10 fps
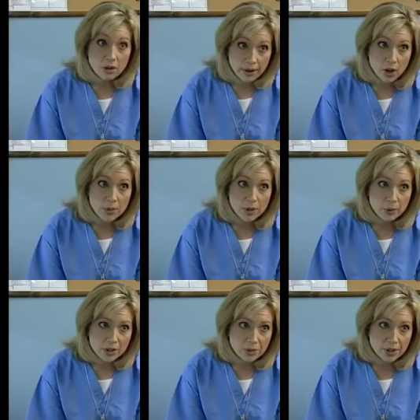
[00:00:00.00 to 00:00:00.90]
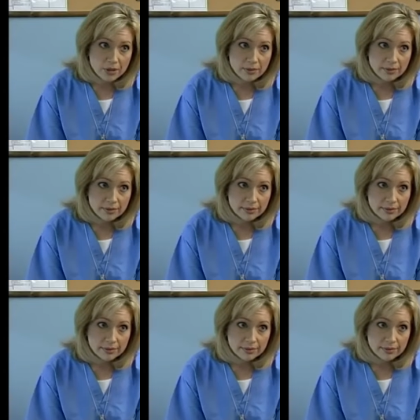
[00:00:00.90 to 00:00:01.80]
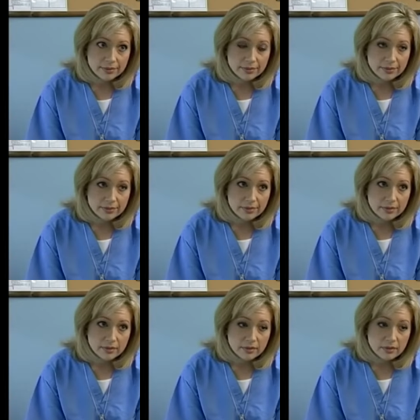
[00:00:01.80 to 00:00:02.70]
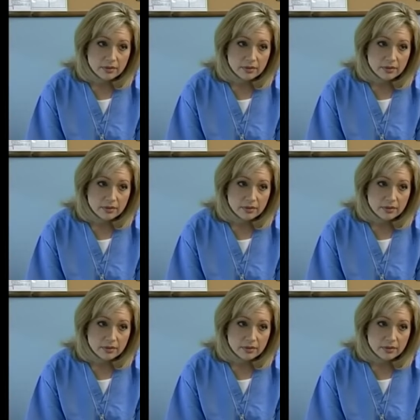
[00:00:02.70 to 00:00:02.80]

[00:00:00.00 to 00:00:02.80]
own motivation to care for others is usually